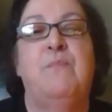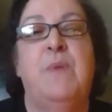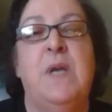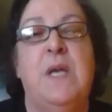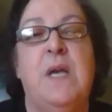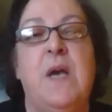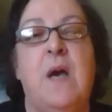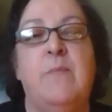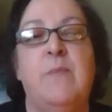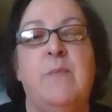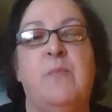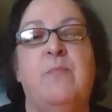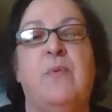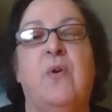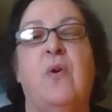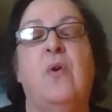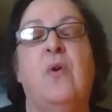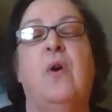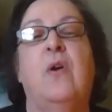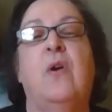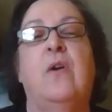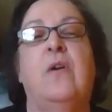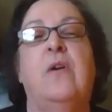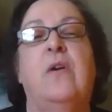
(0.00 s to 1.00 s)
become a
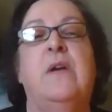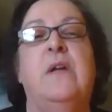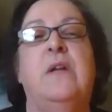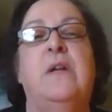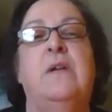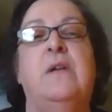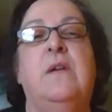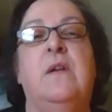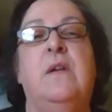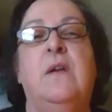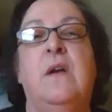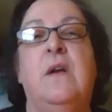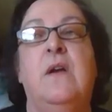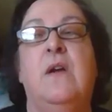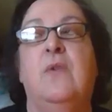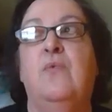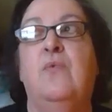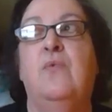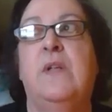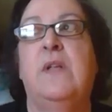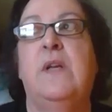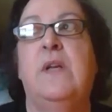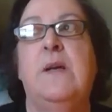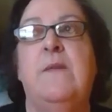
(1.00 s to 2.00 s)
broker, and
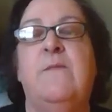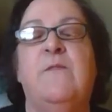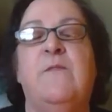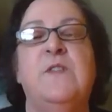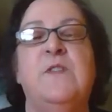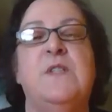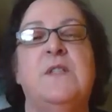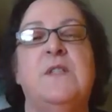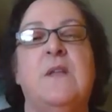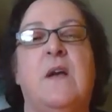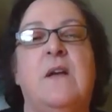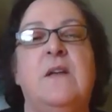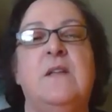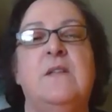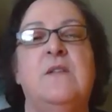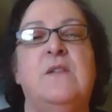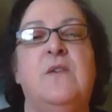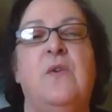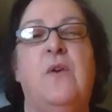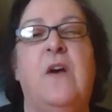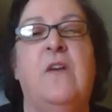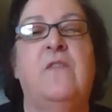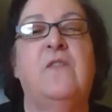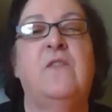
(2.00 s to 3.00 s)
really emphasized
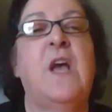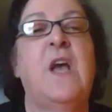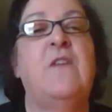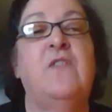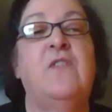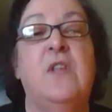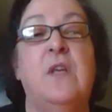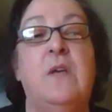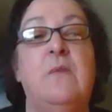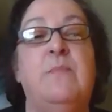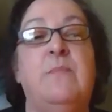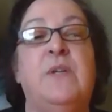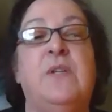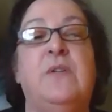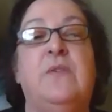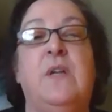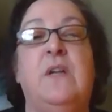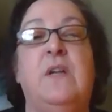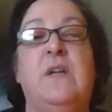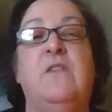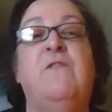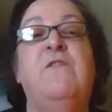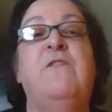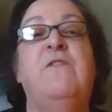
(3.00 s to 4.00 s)
you have to have the
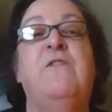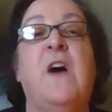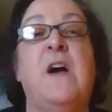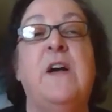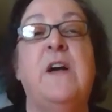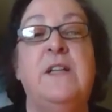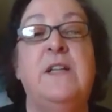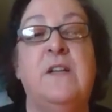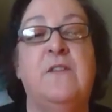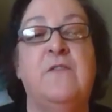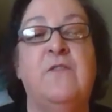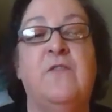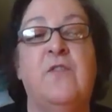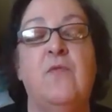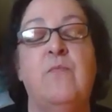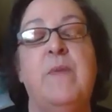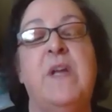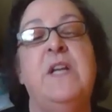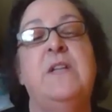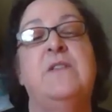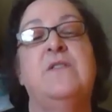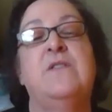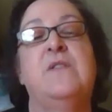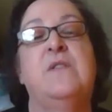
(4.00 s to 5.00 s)
ability to find
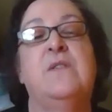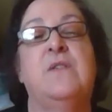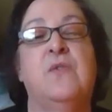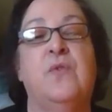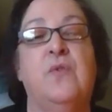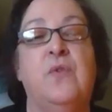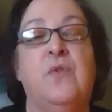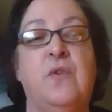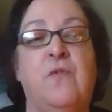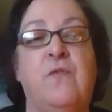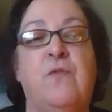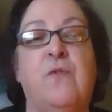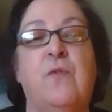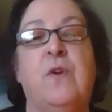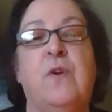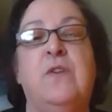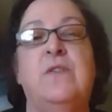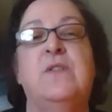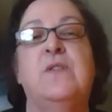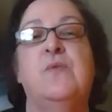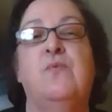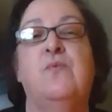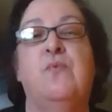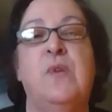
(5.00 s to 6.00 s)
information, to look for
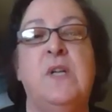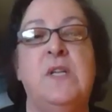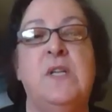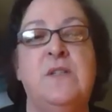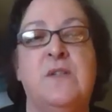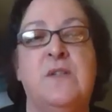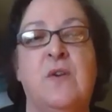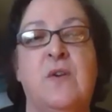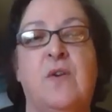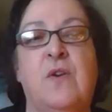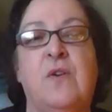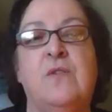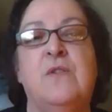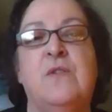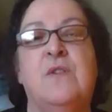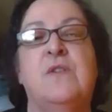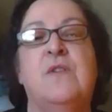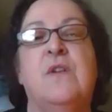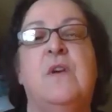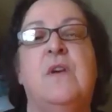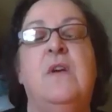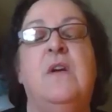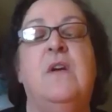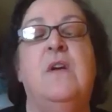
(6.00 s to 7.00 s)
it, to
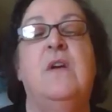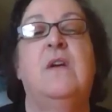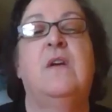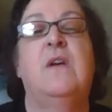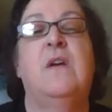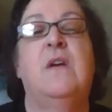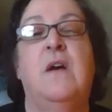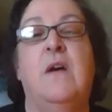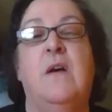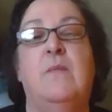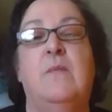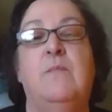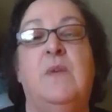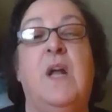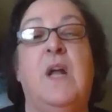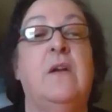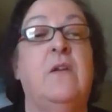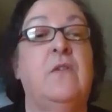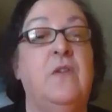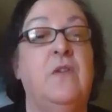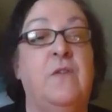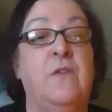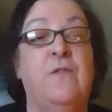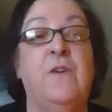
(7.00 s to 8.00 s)
research, not
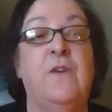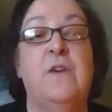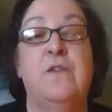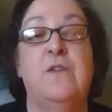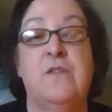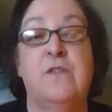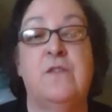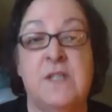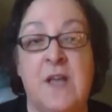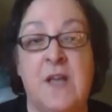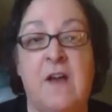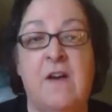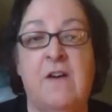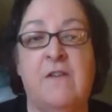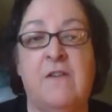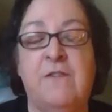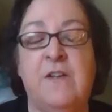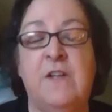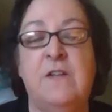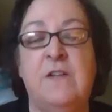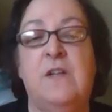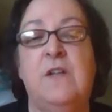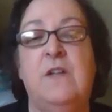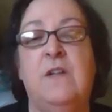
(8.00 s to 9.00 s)
only for
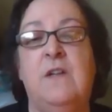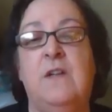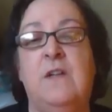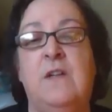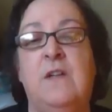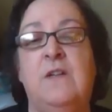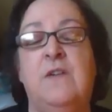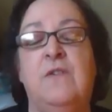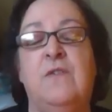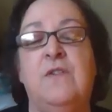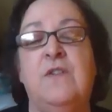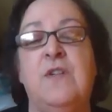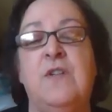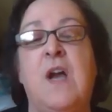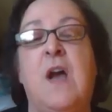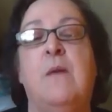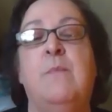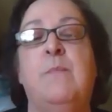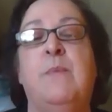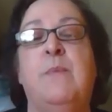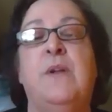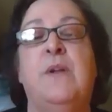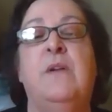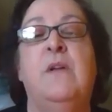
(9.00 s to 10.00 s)
yourself in your
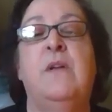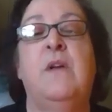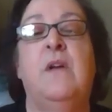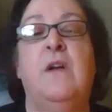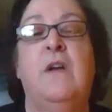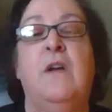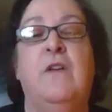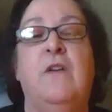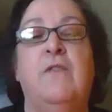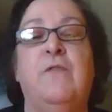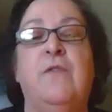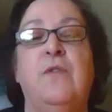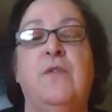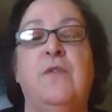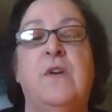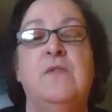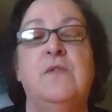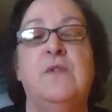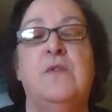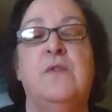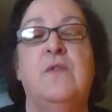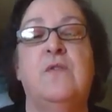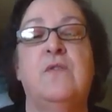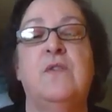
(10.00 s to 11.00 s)
job, but for
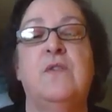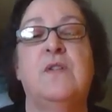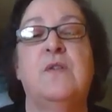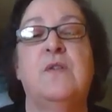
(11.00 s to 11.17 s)
those you're